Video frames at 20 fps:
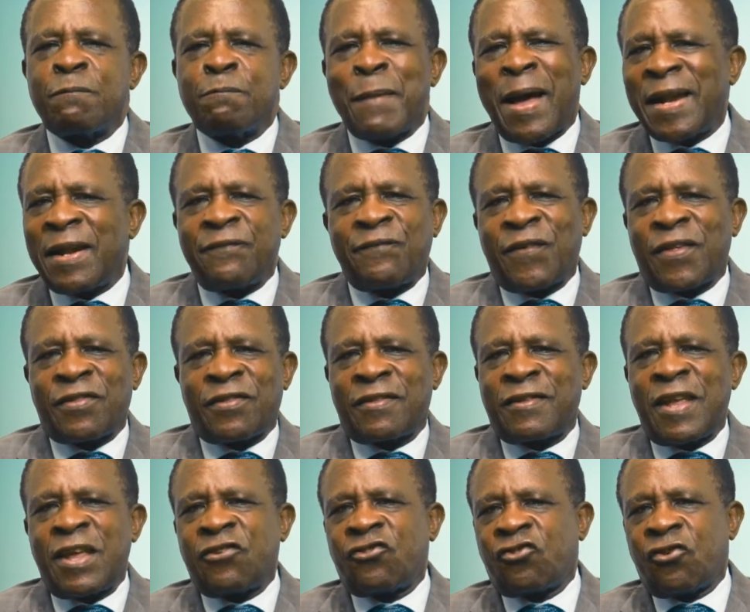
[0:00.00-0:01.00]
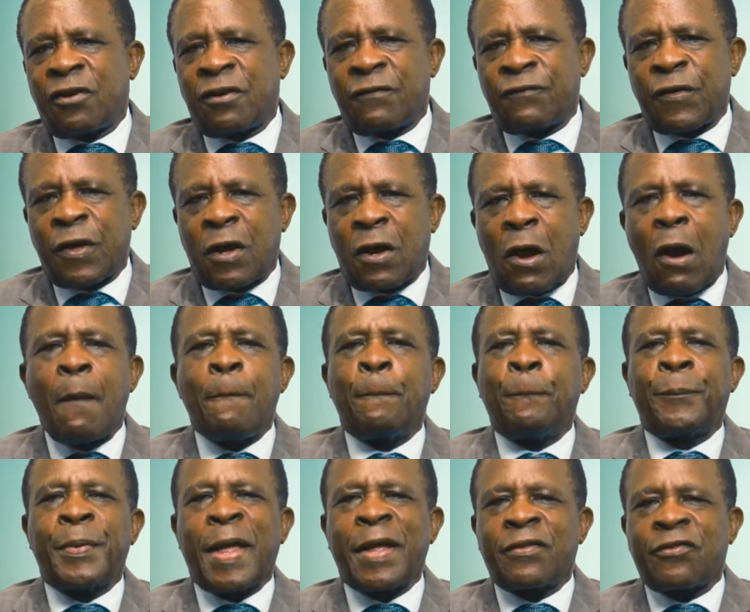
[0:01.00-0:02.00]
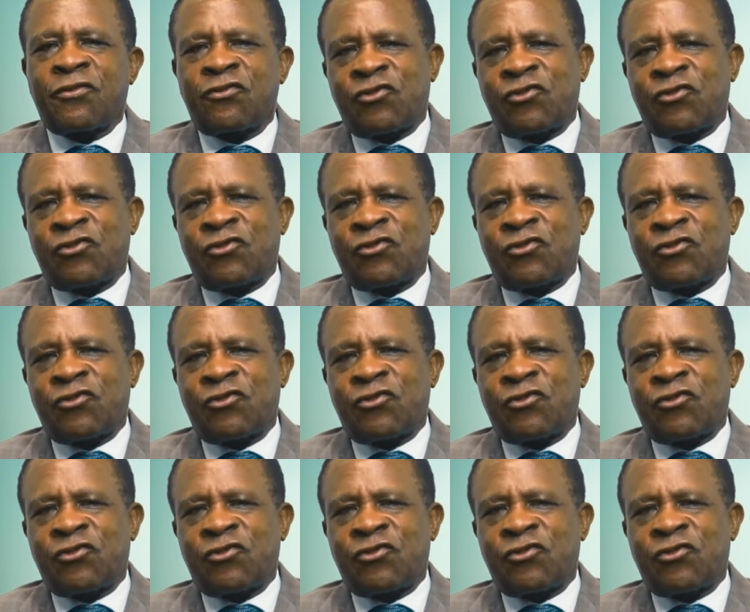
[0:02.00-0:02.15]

manifestation of the complex